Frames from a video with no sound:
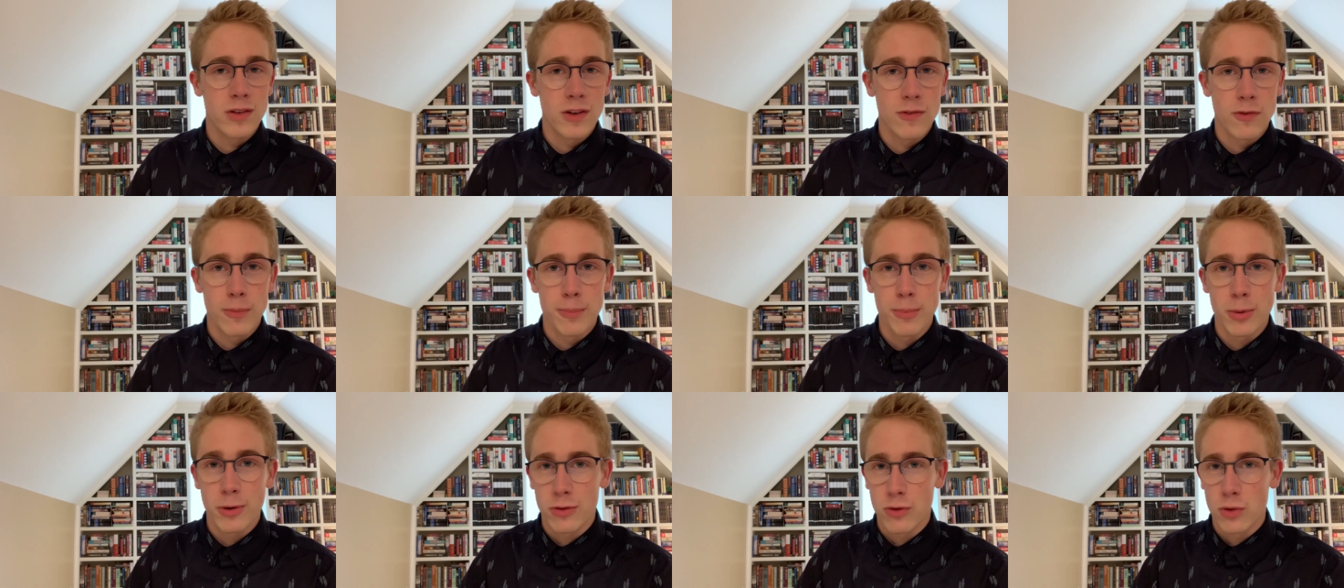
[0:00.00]

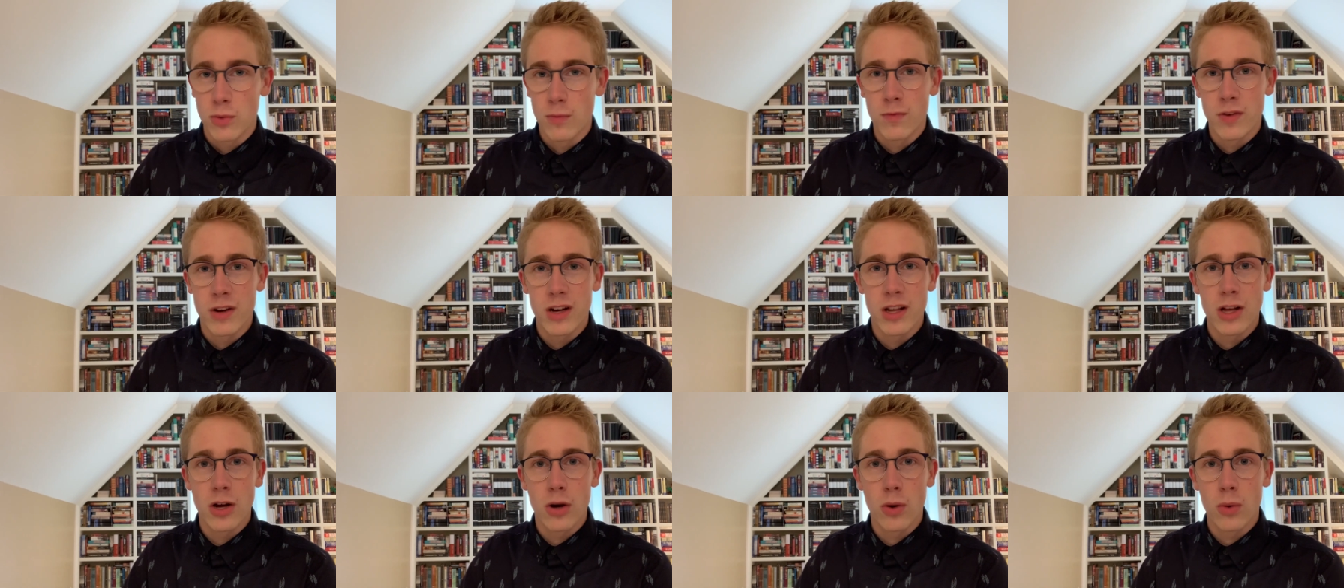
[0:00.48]
different booktube
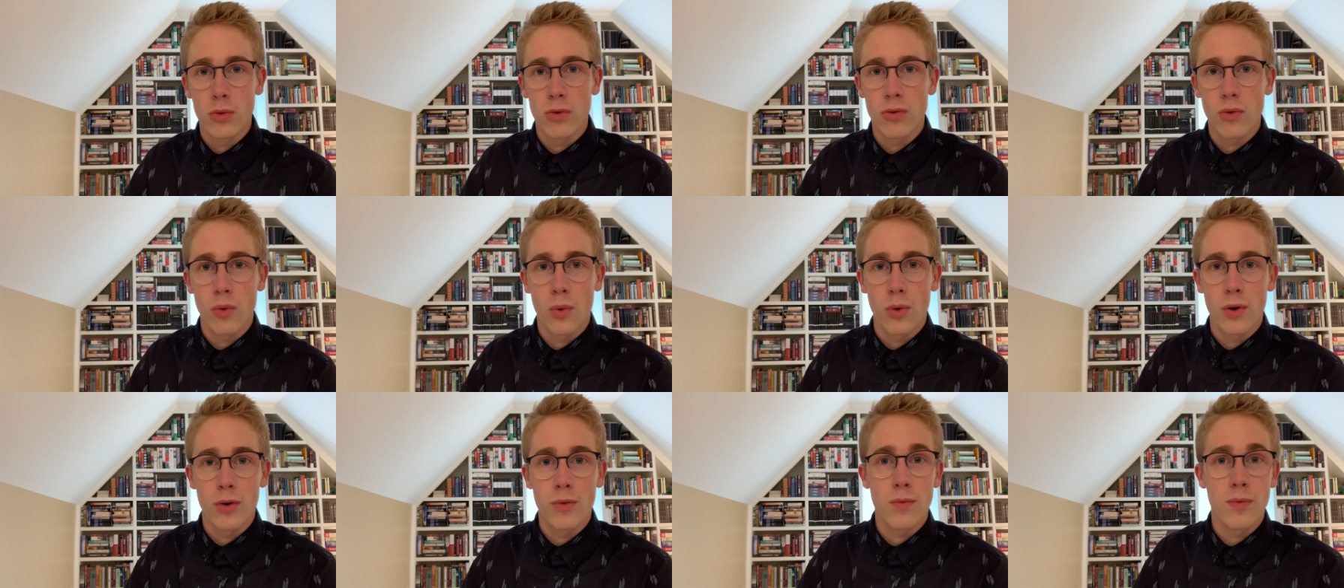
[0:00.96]
videos
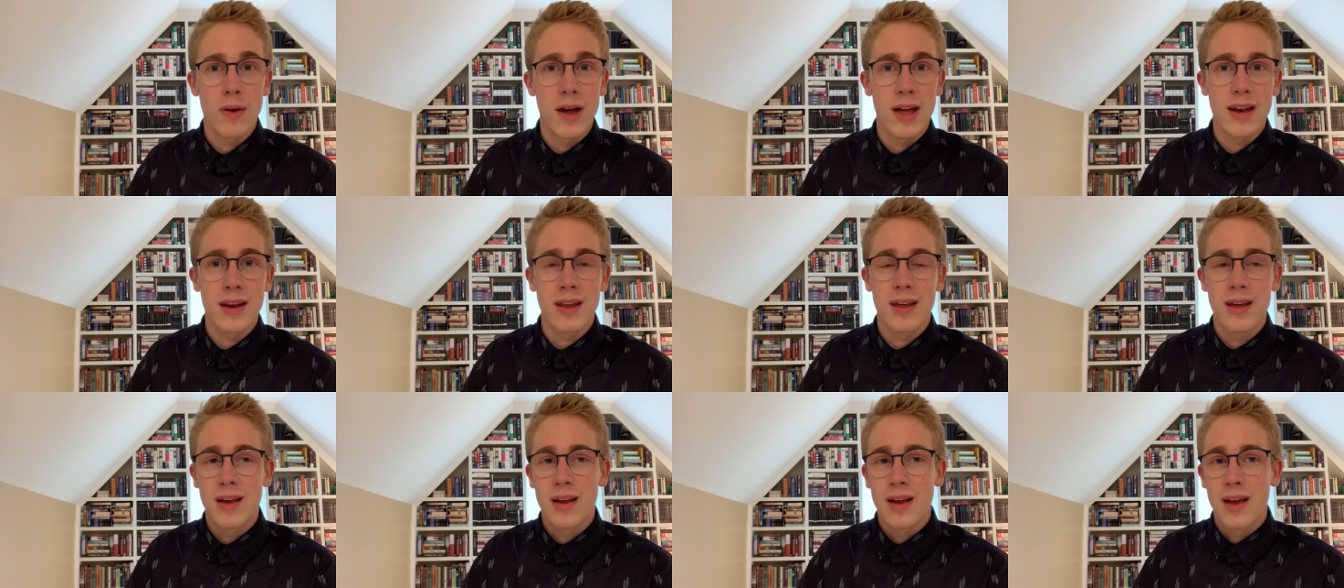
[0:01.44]
or
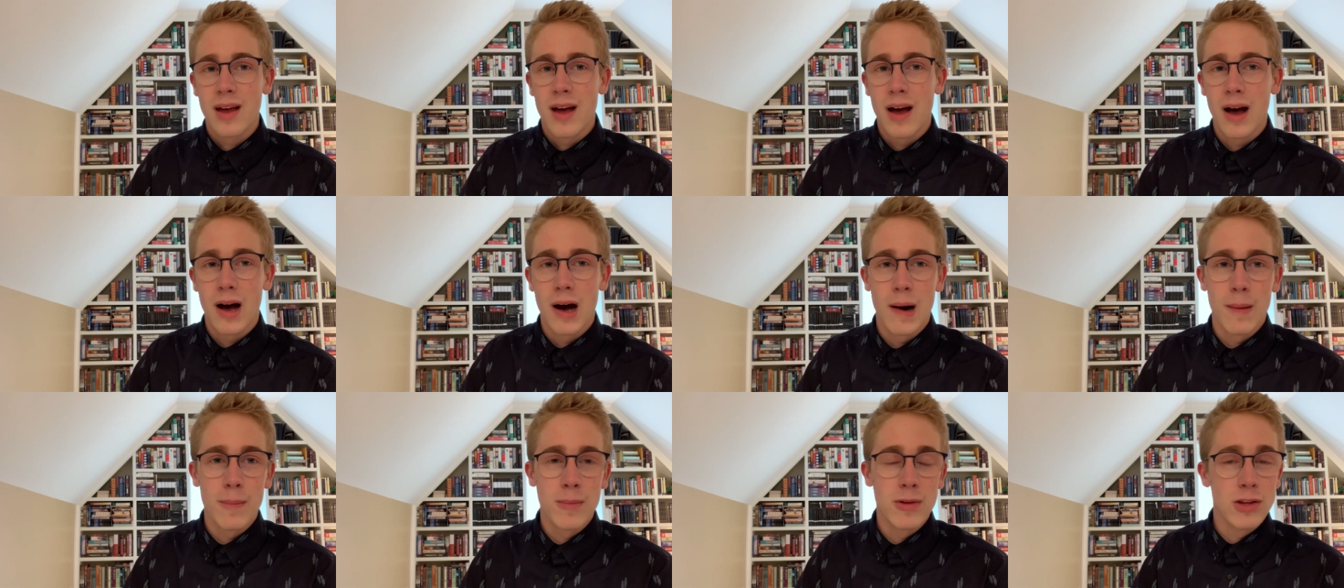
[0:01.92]
read
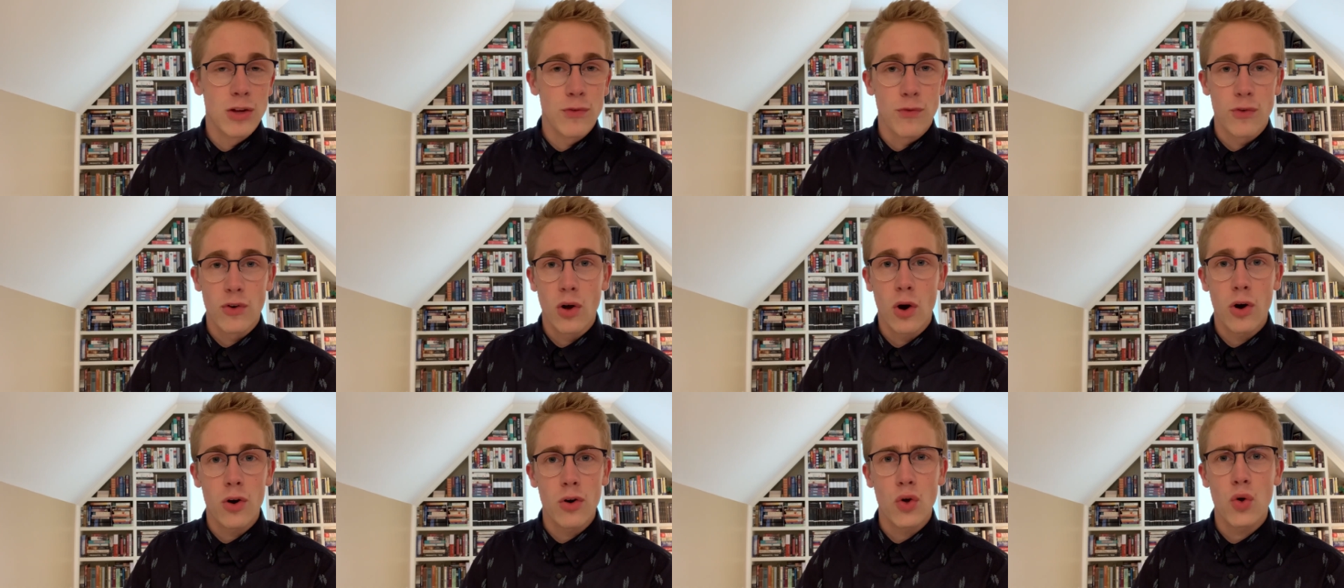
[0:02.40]
um, in
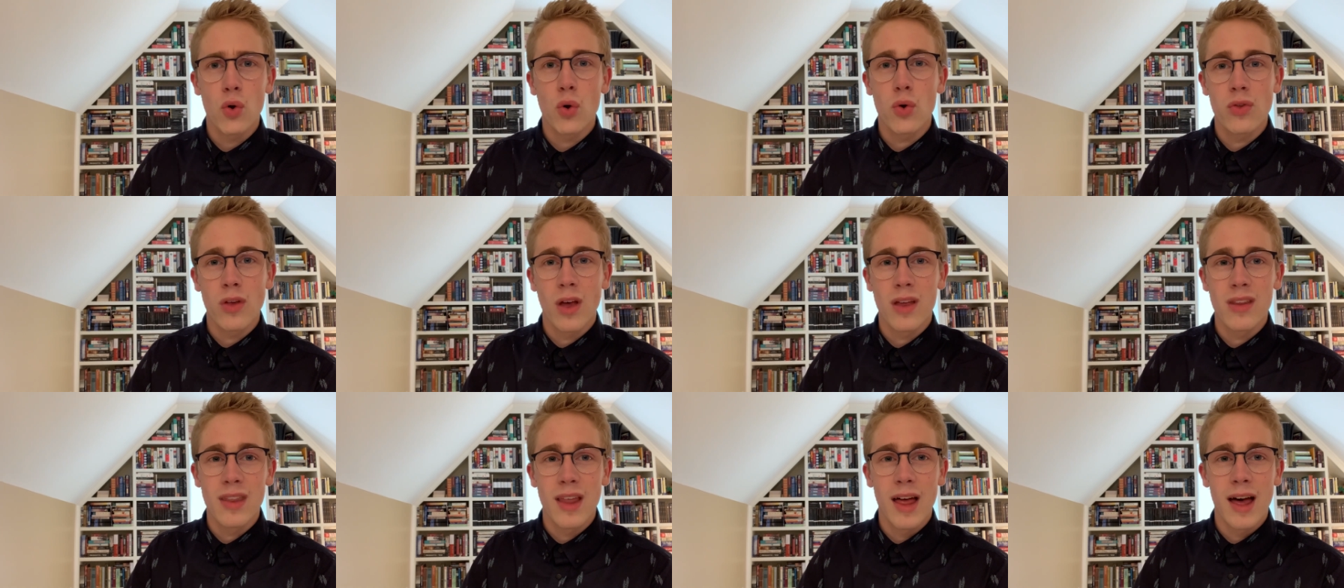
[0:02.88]
different articles
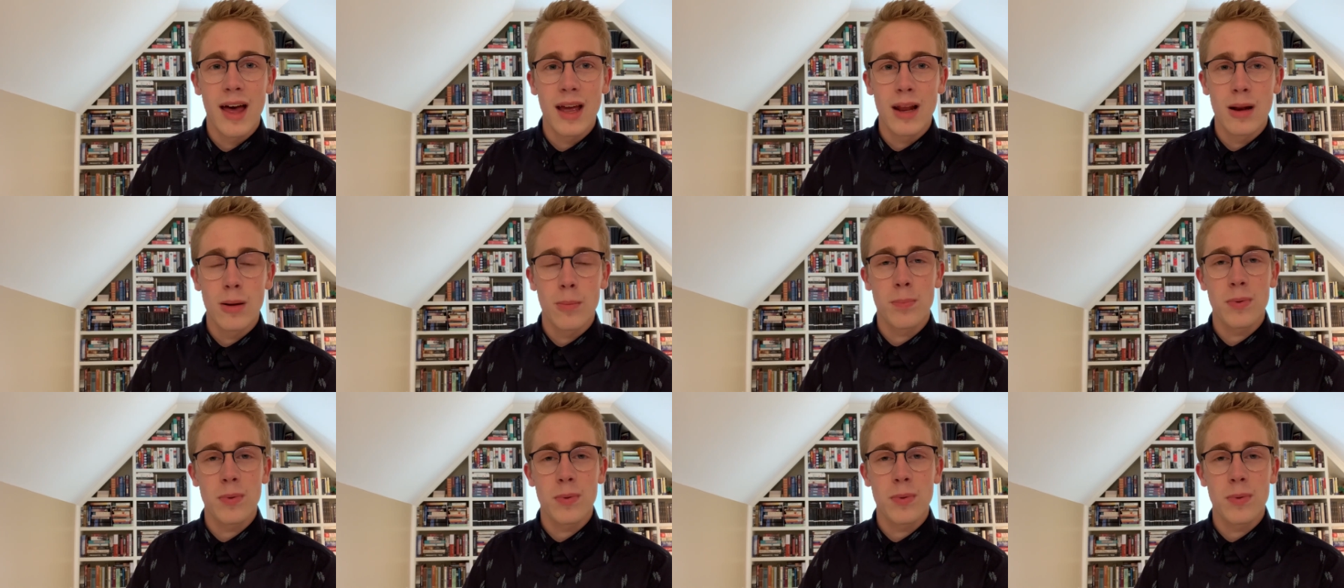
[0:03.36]
online.